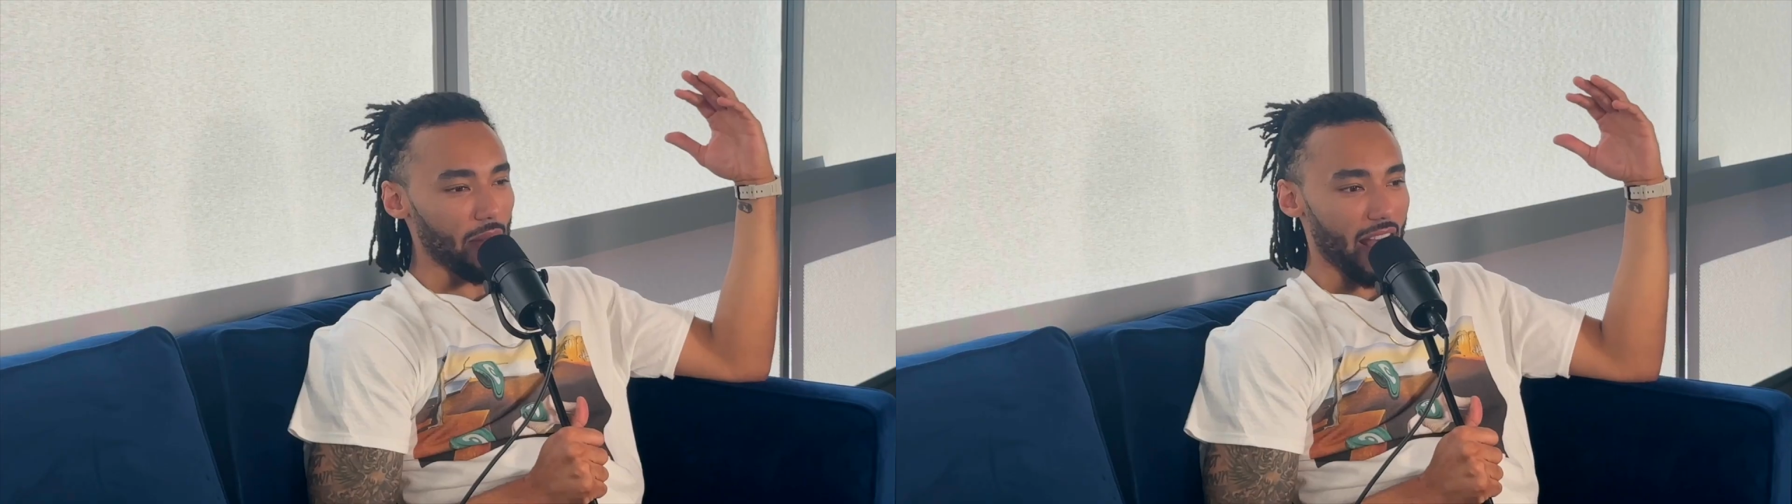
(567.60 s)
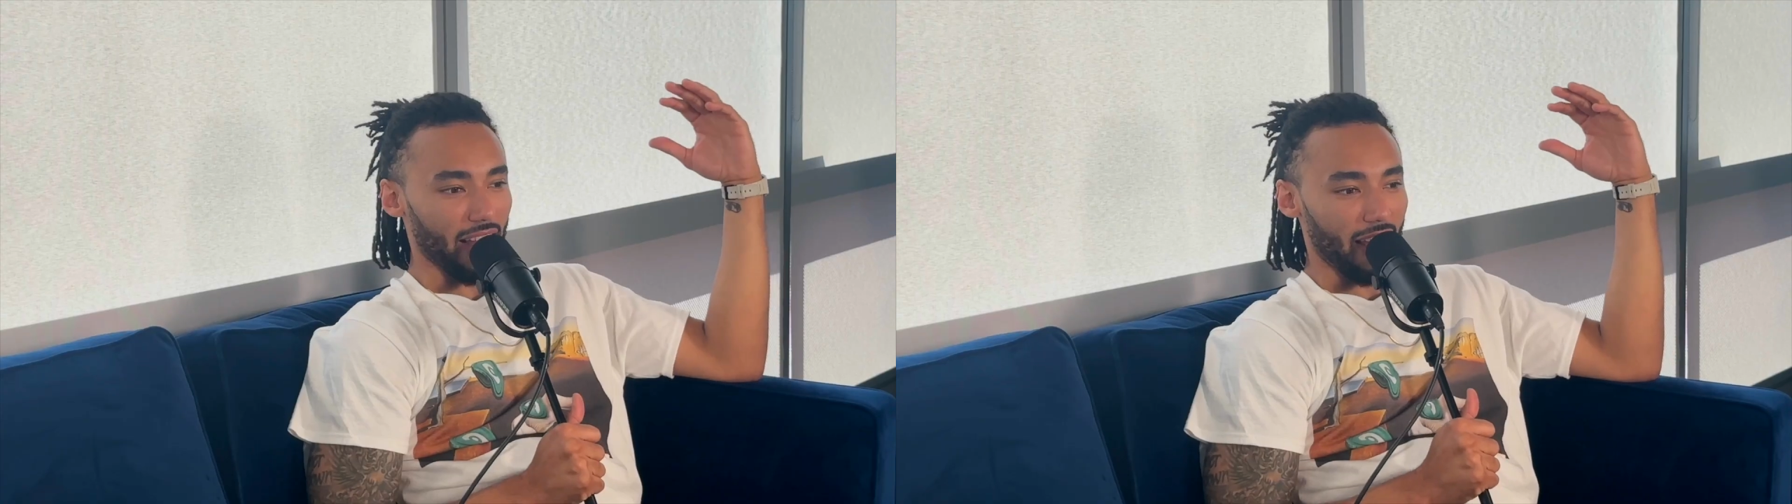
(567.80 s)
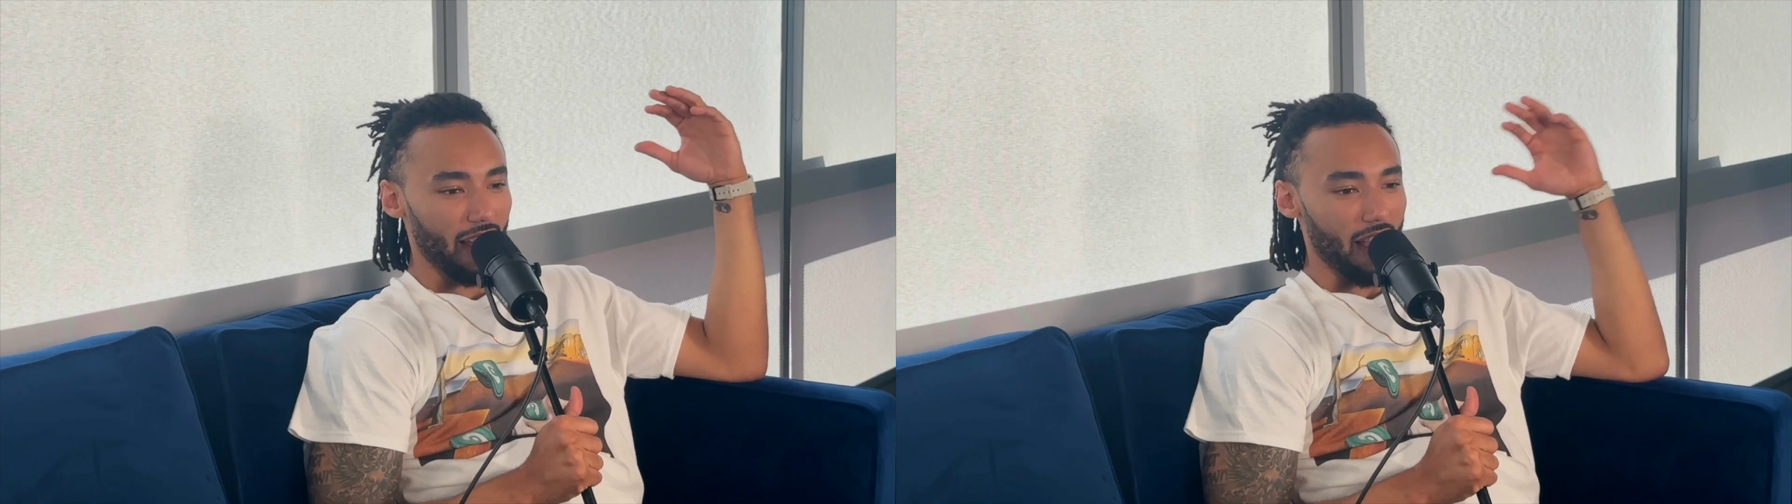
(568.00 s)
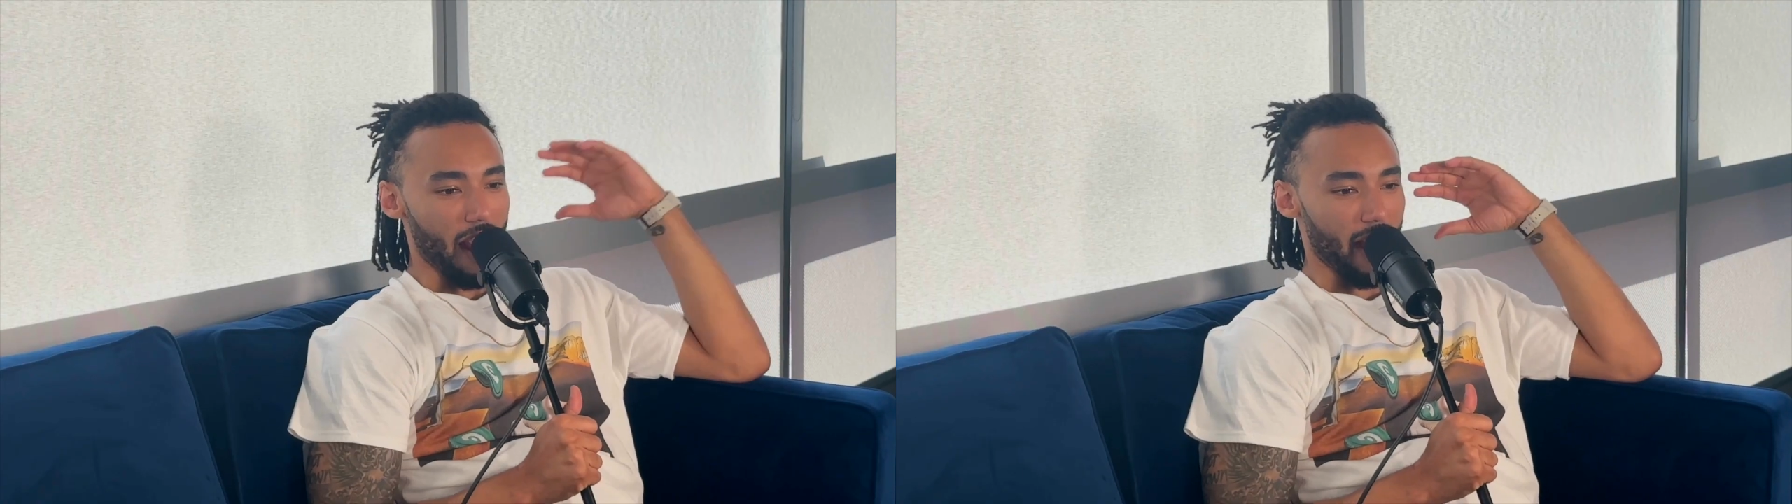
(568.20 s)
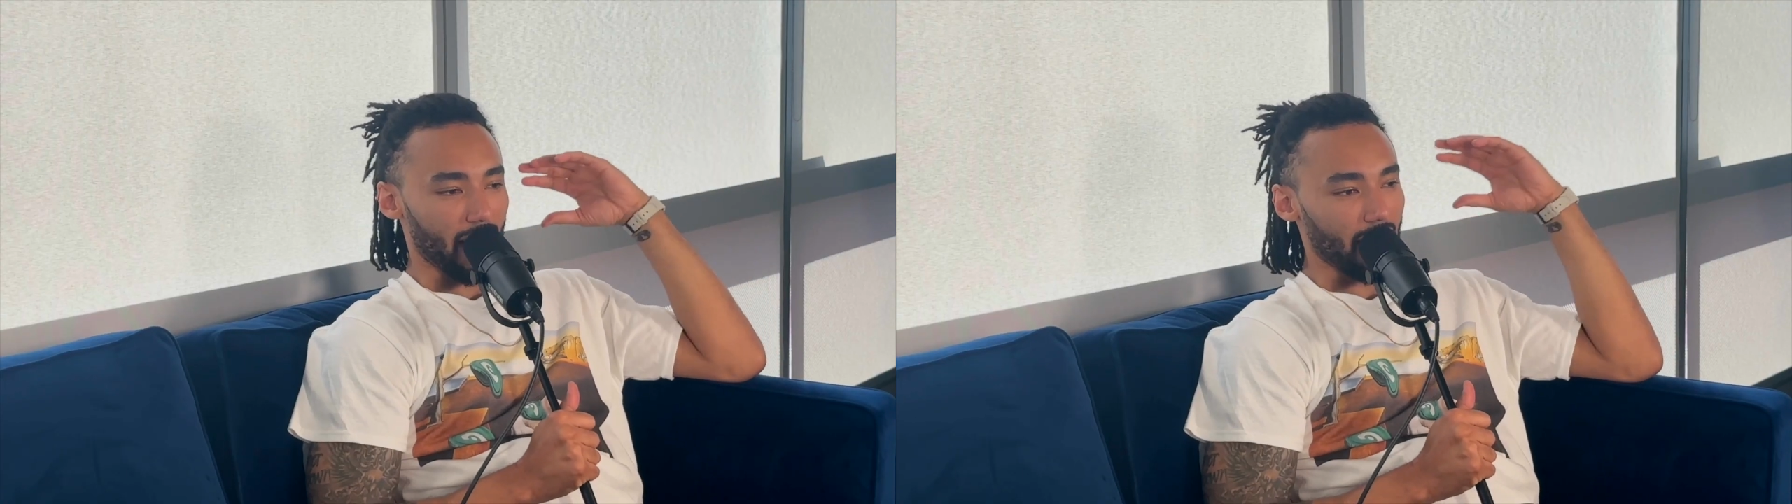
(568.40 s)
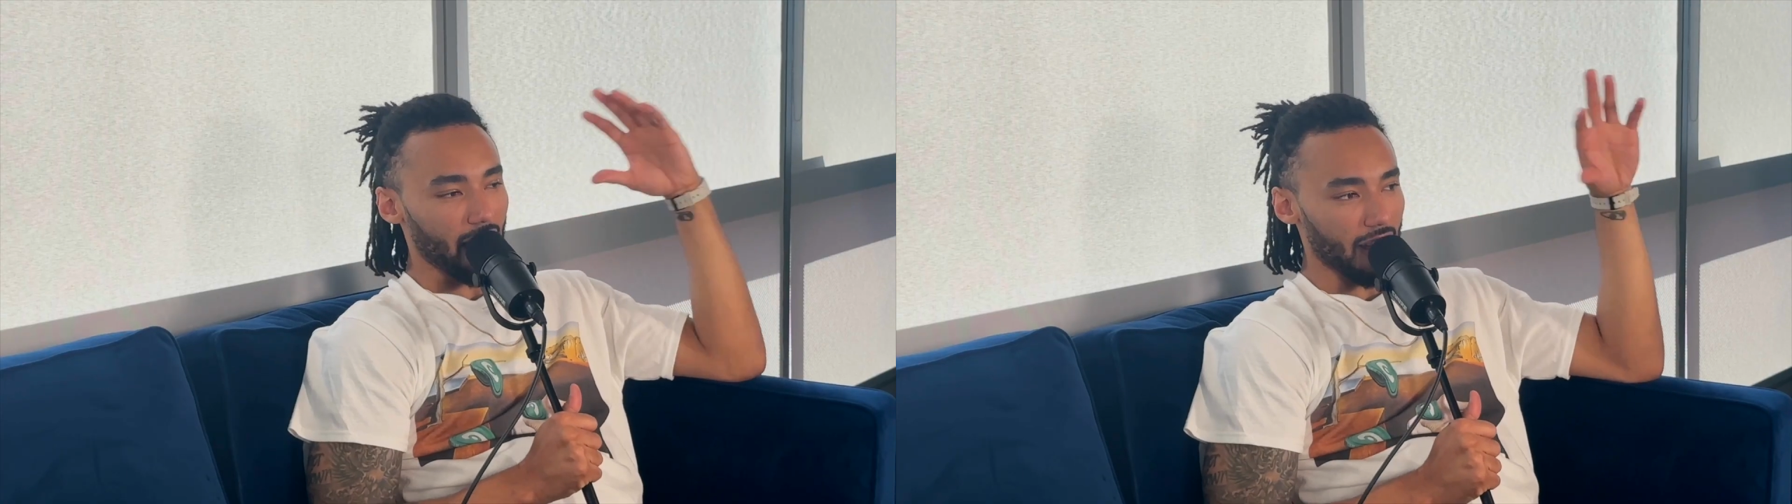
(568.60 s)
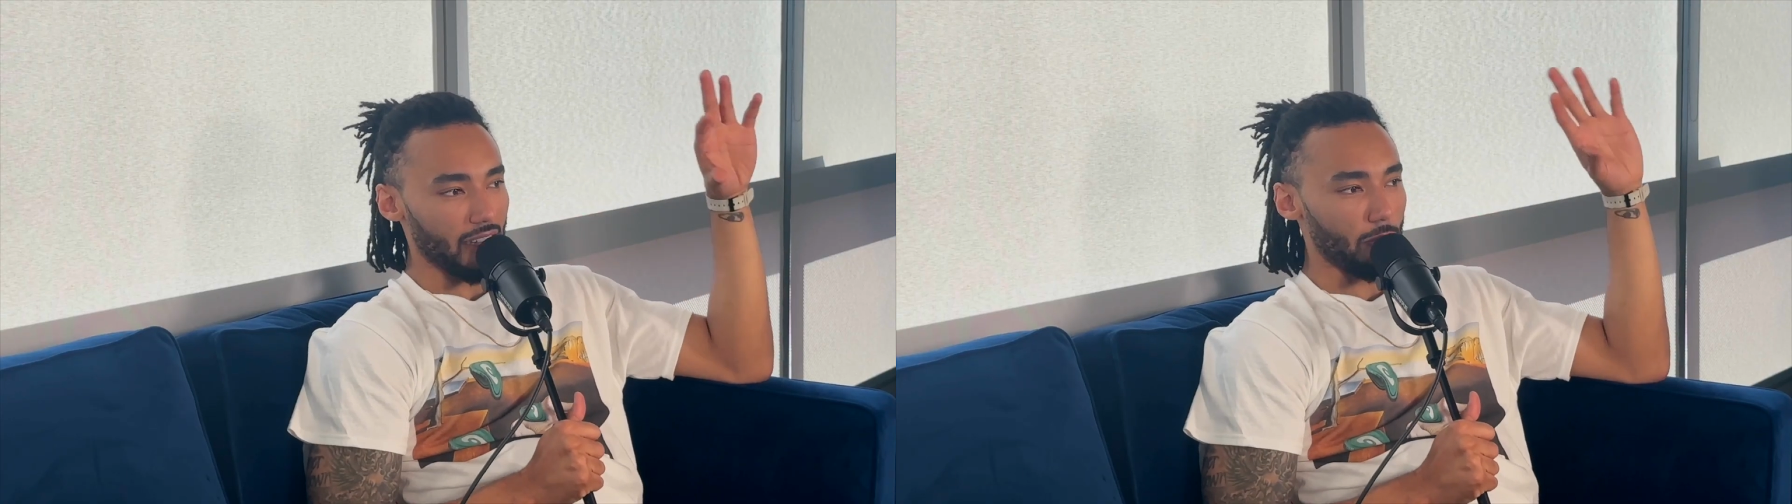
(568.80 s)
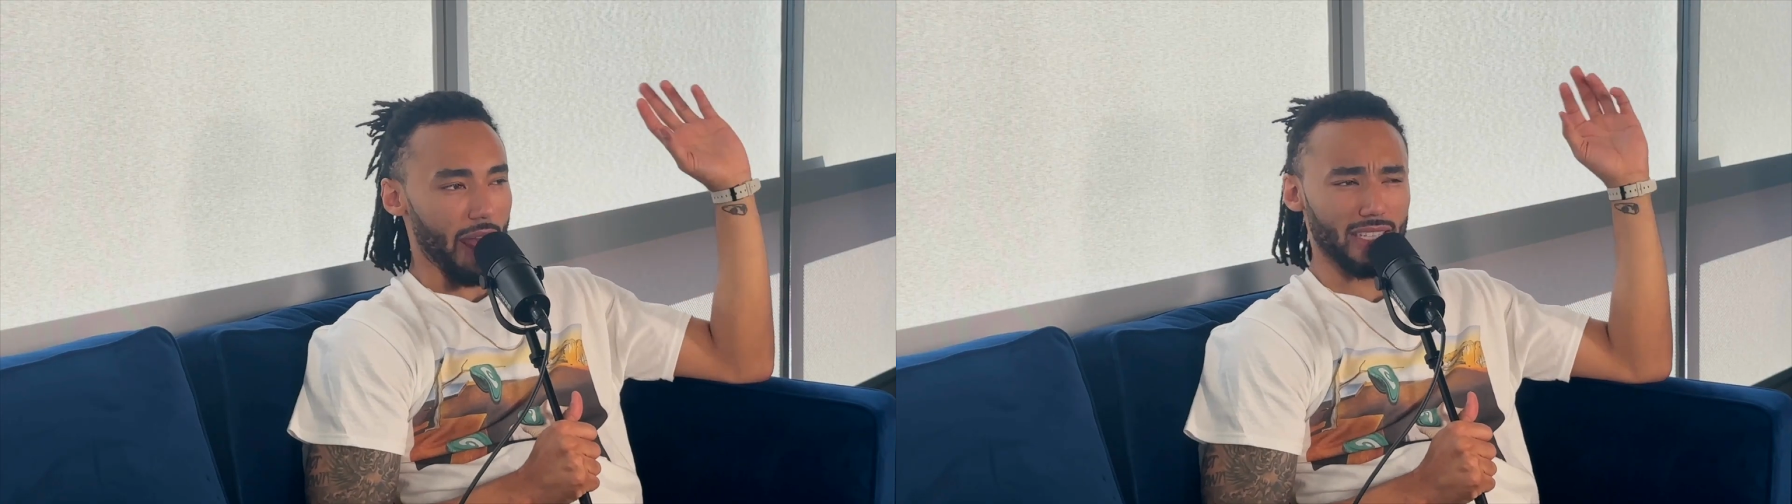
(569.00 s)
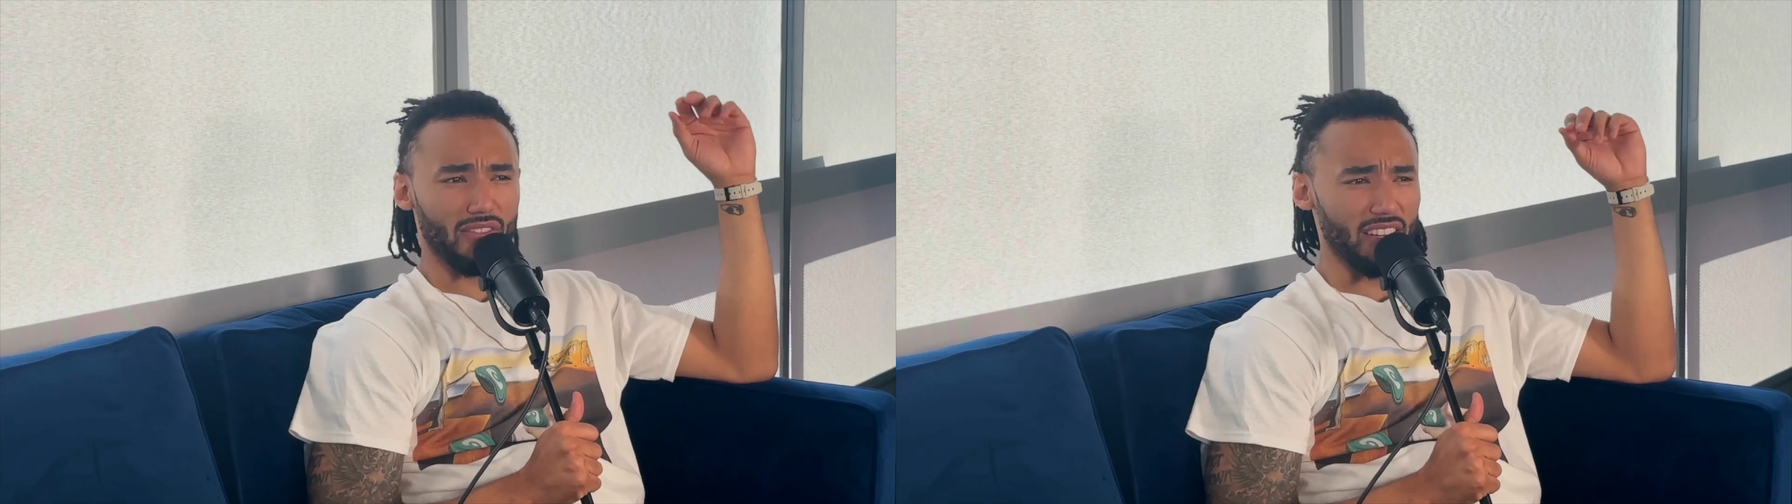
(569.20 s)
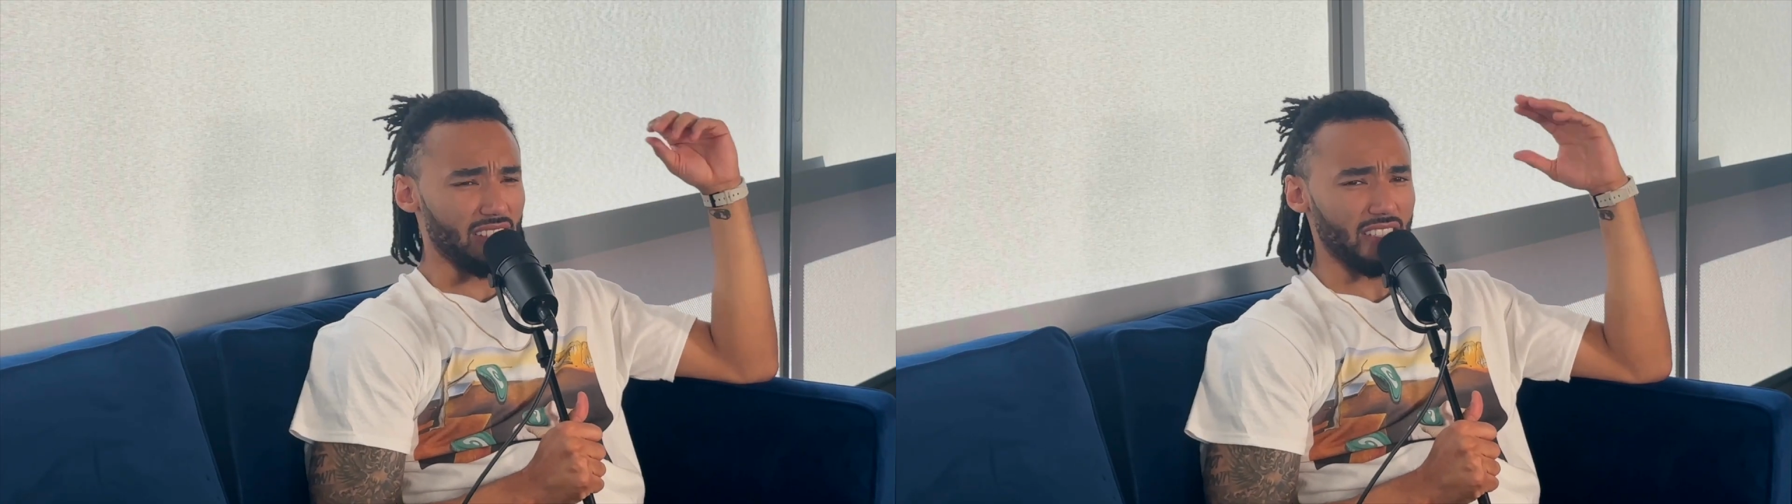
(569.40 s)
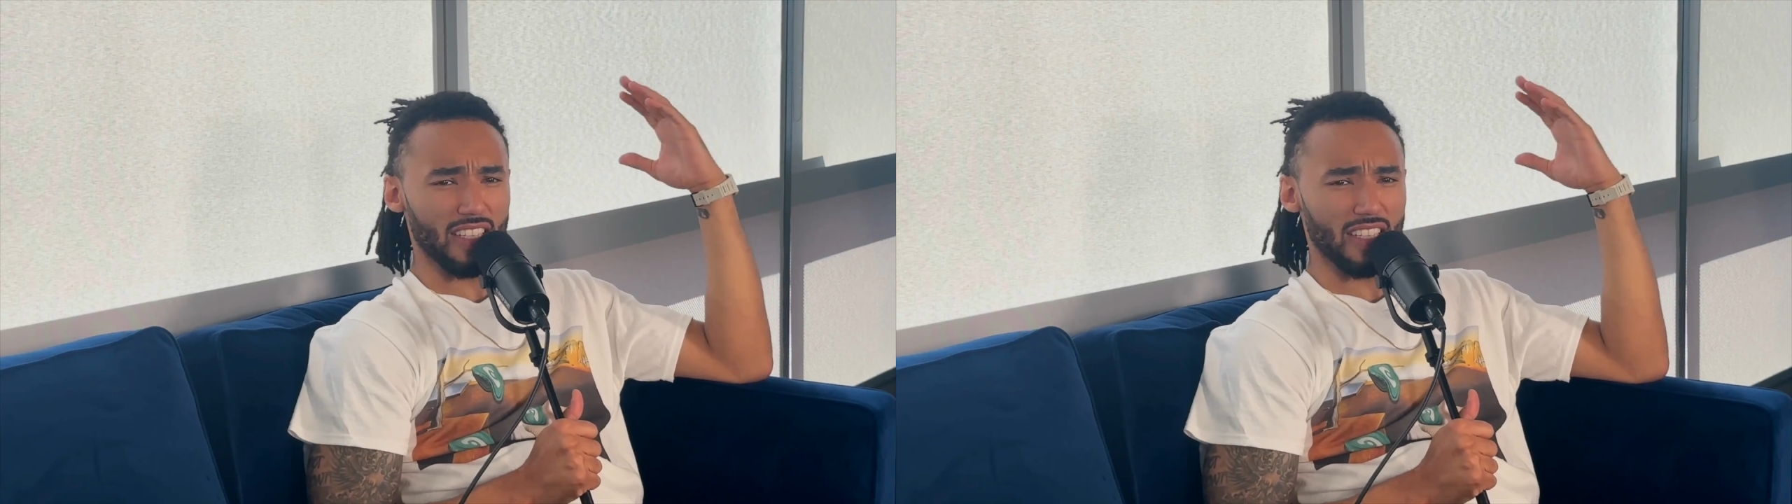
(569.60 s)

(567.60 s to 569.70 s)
like, all right, keys, passphrases,